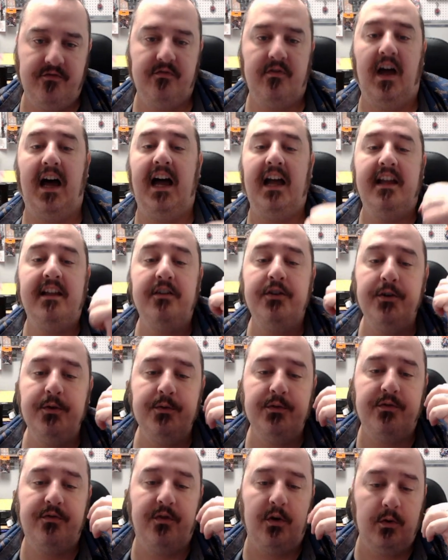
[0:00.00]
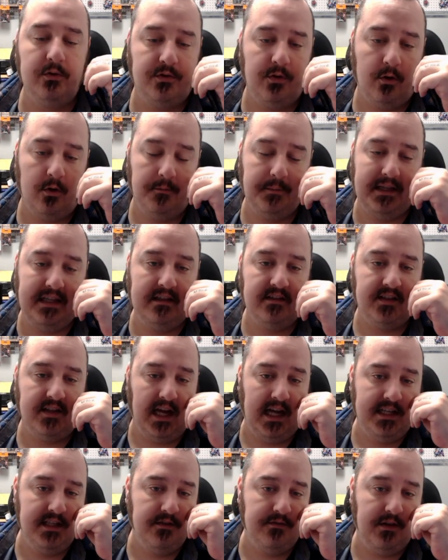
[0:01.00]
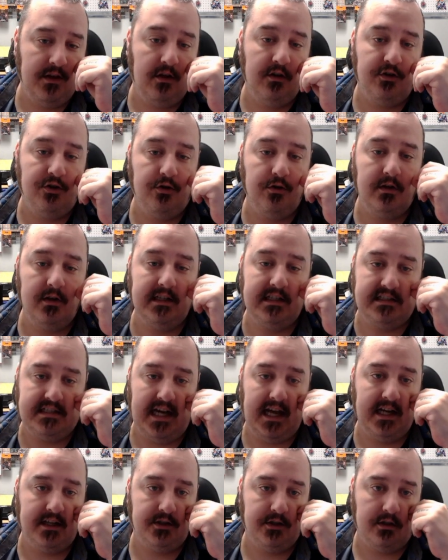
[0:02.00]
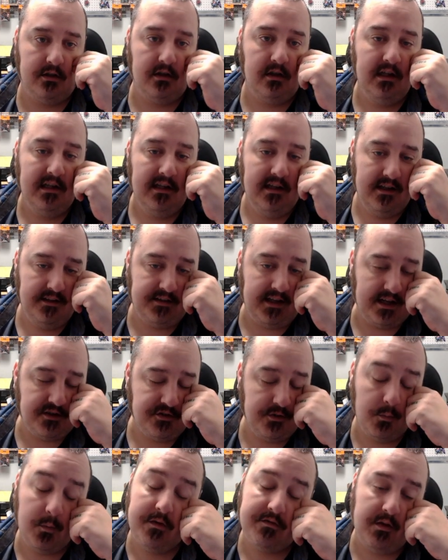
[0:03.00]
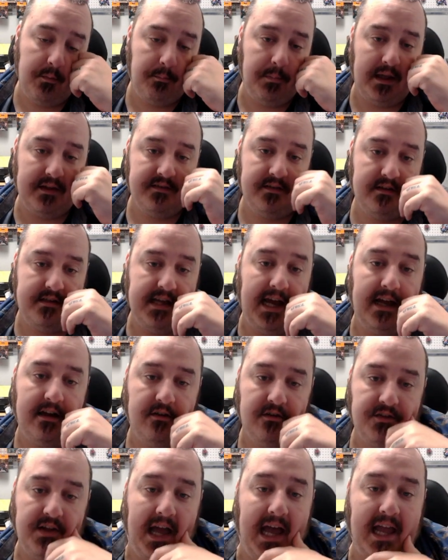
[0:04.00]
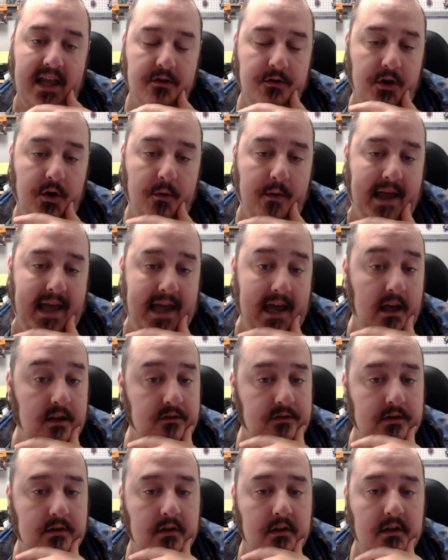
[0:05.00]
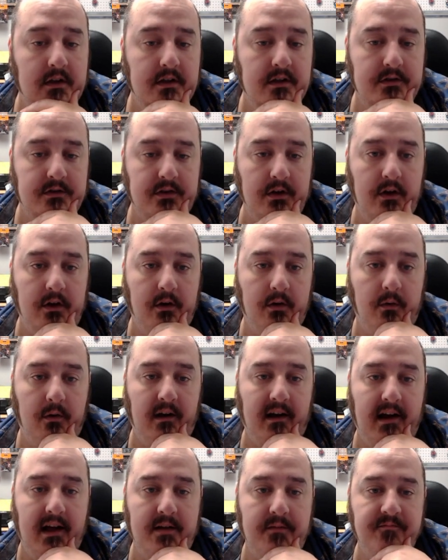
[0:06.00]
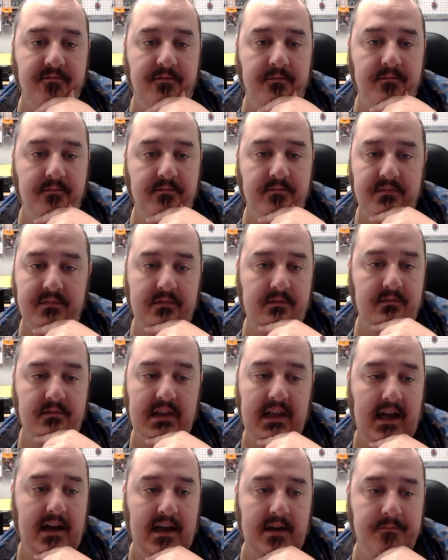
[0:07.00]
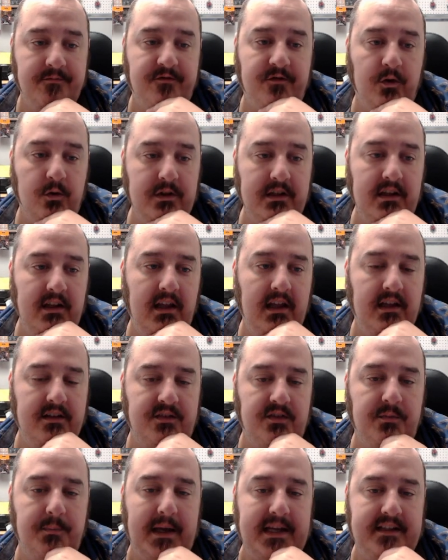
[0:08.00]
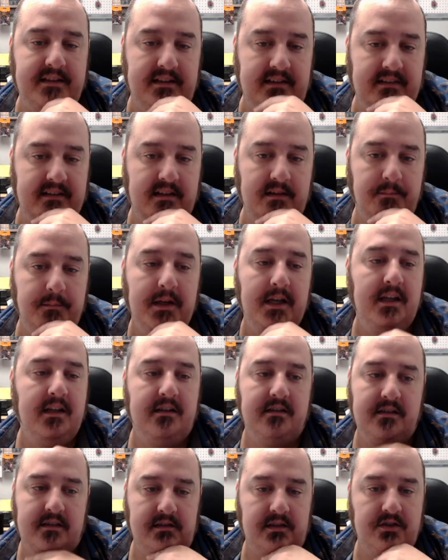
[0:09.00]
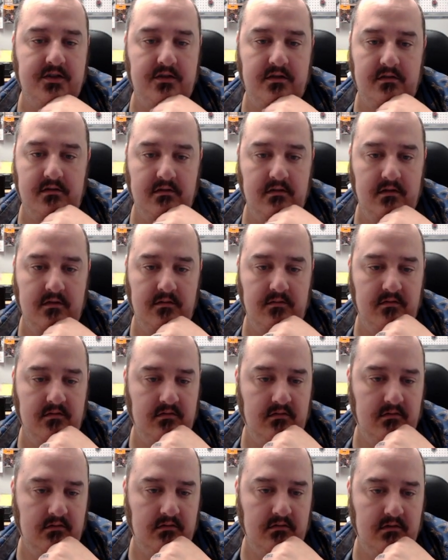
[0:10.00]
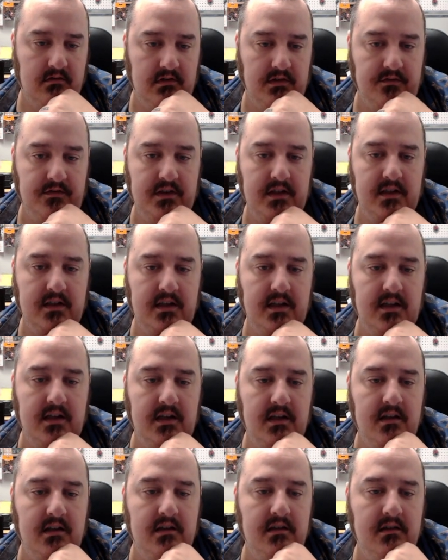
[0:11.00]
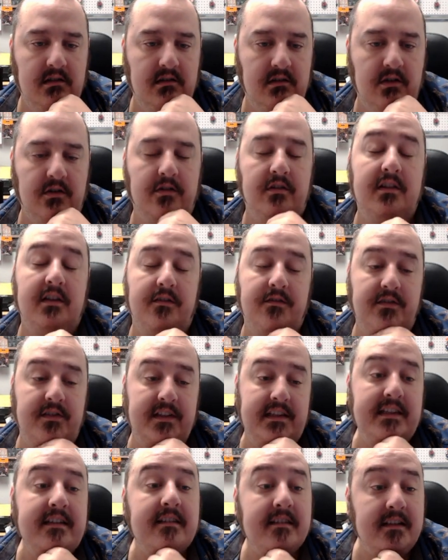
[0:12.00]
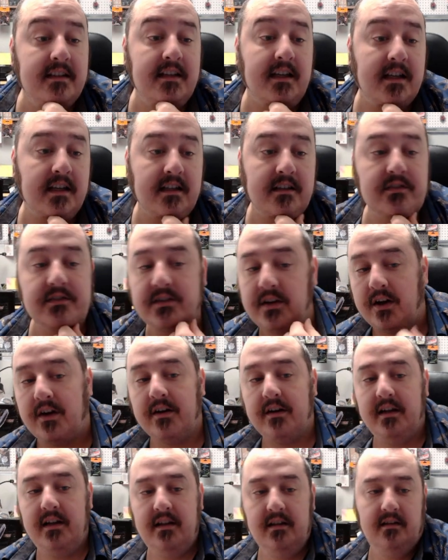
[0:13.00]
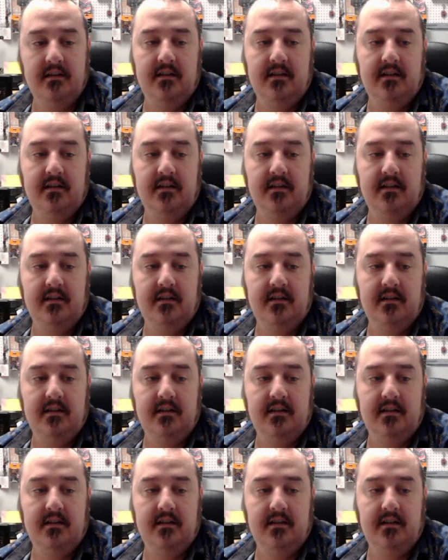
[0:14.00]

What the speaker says: Iono's Voltorb is kind of a good attacker. It's actually one of the best attackers Iono has. So I'm fully expecting them to Levincia, sorry.